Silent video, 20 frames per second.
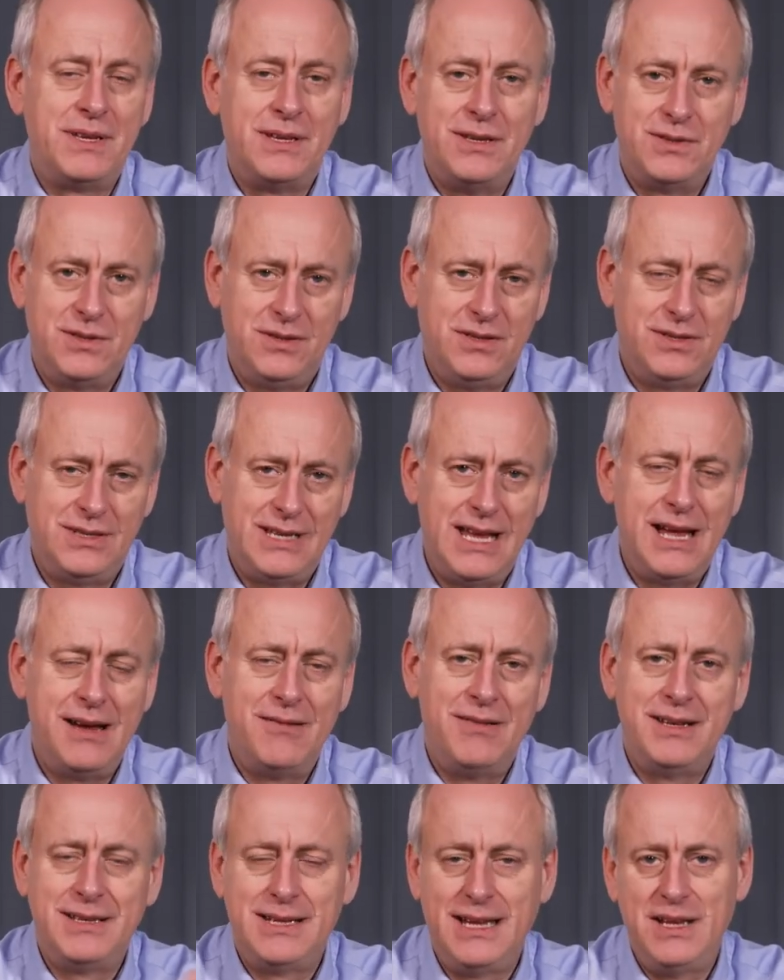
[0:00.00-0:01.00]
So you just
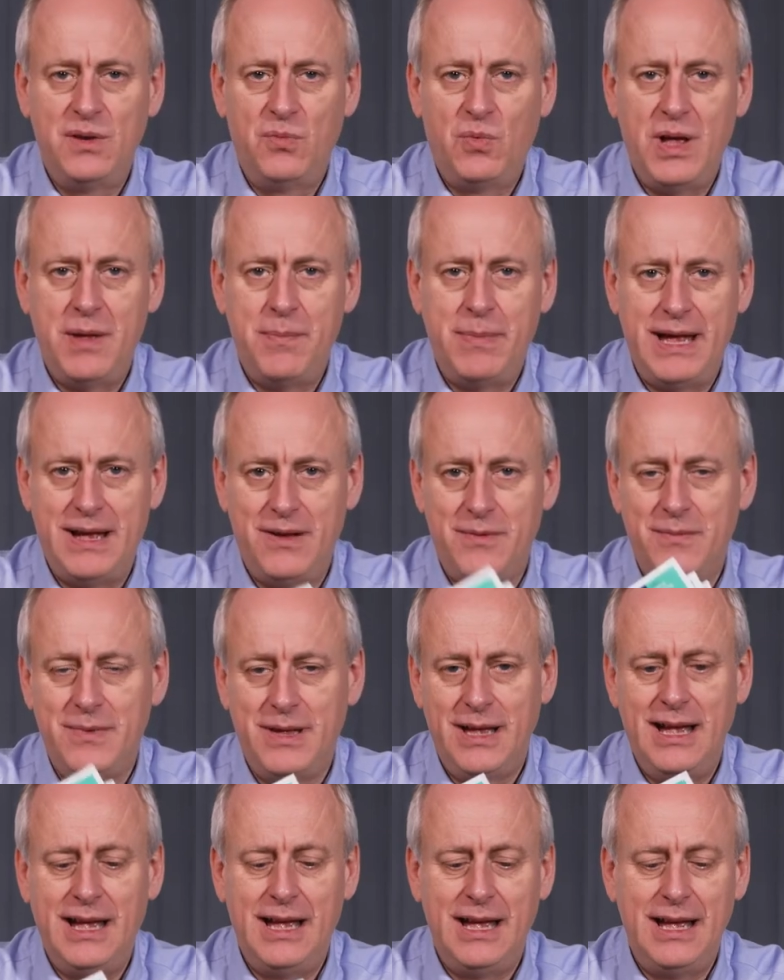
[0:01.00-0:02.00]
tear it, take the wipe out,
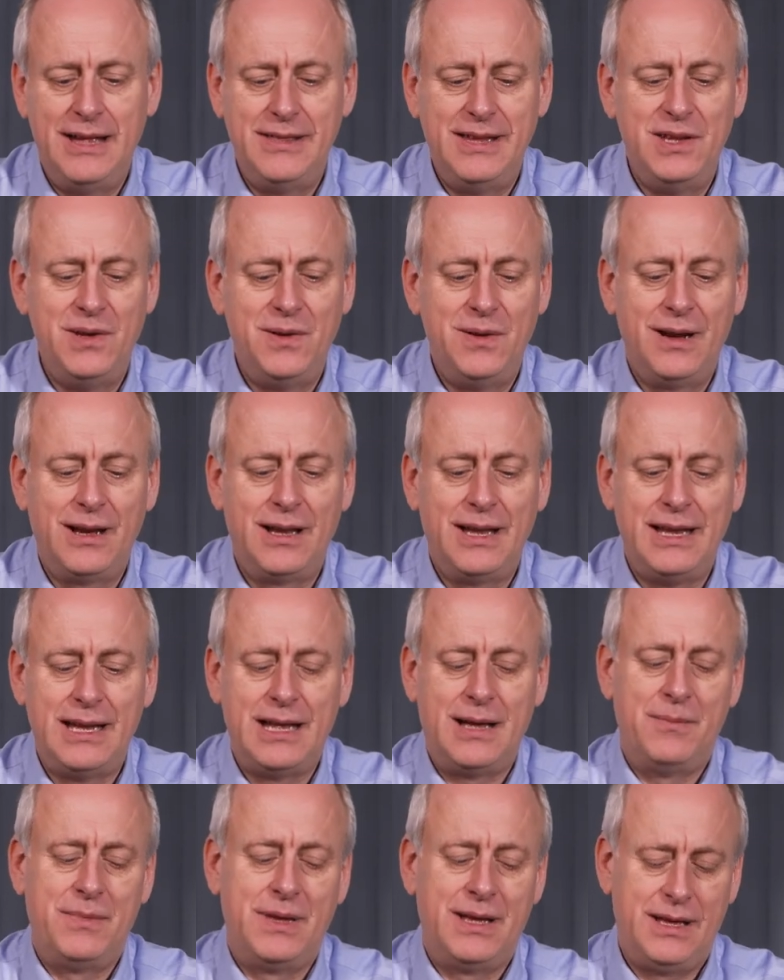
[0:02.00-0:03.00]
and then you can clean
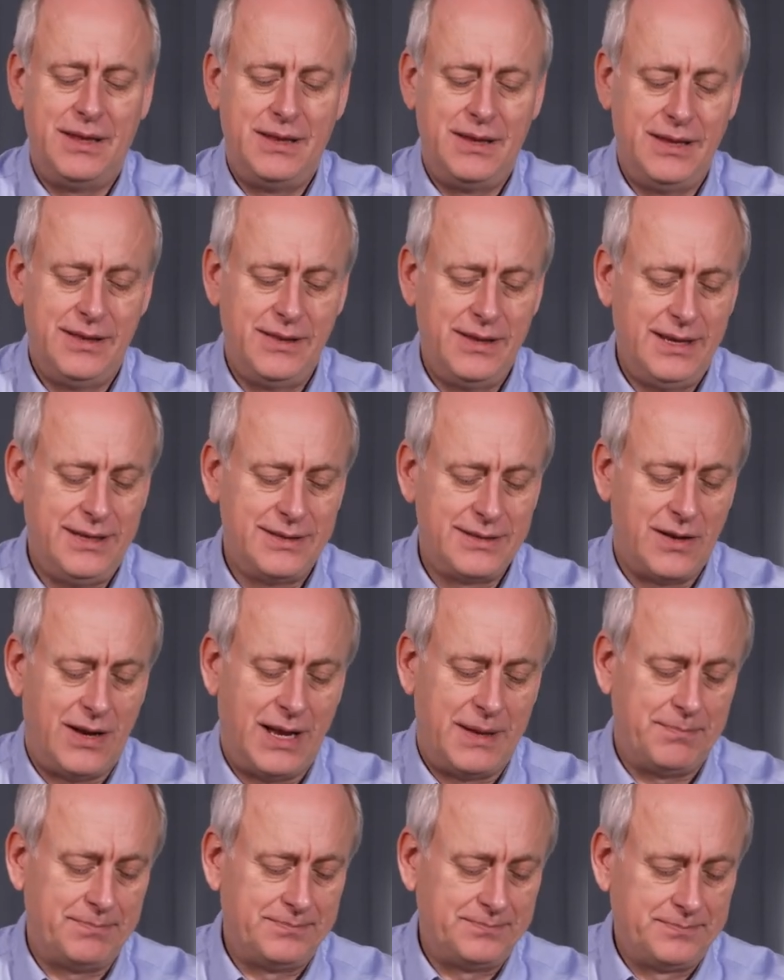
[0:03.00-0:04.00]
up the
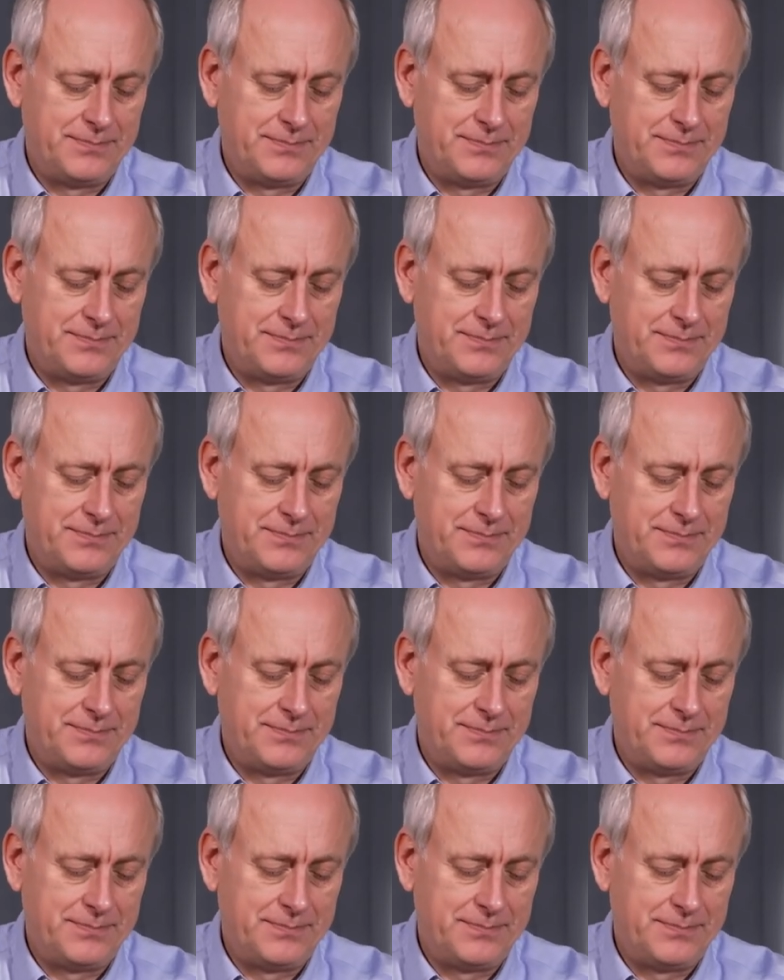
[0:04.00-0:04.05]
site.